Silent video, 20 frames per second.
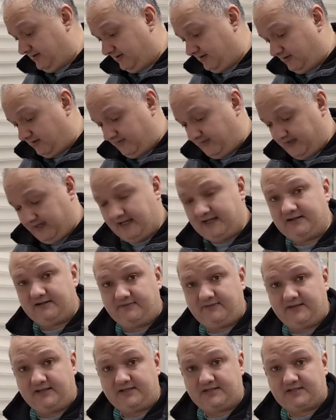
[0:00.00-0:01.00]
on the end of
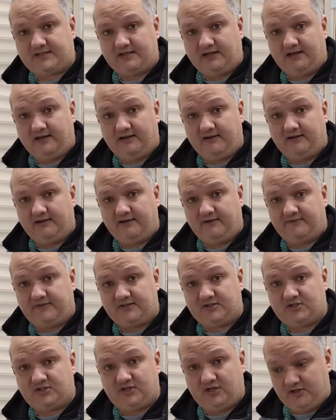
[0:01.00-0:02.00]
this
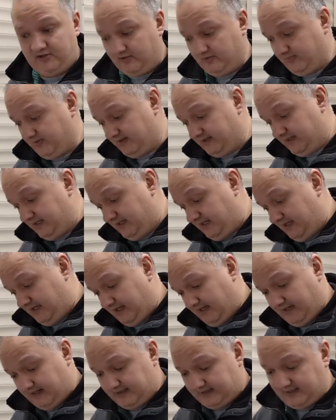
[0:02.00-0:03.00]
tube,
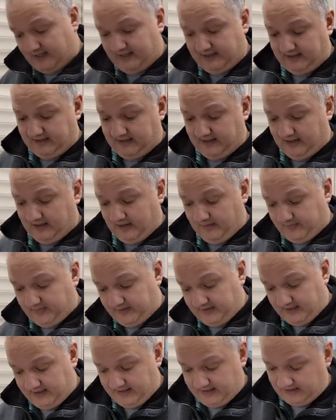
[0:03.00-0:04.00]
and tighten it up,
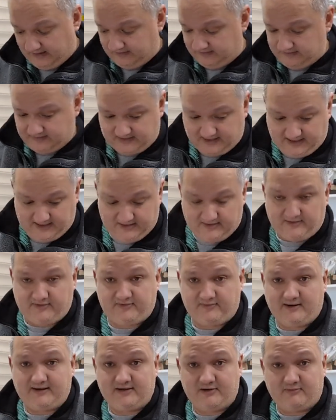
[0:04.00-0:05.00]
and tighten the
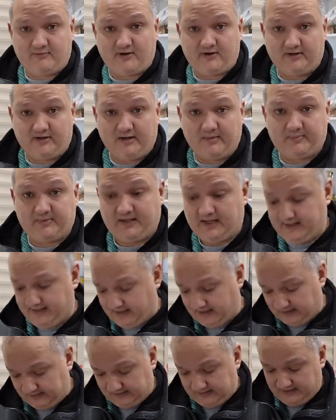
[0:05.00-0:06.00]
threaded rod up, and
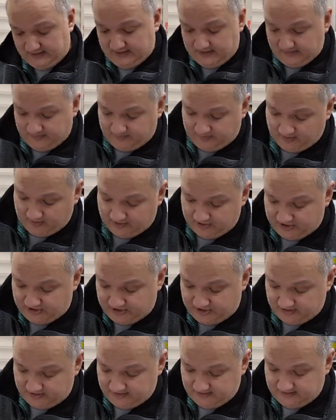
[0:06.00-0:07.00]
that'll
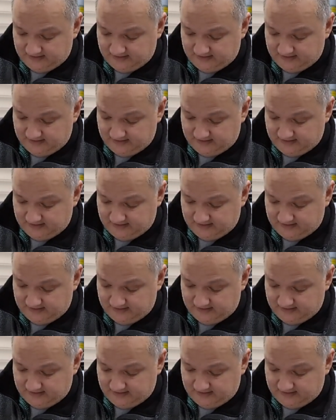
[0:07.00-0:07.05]
push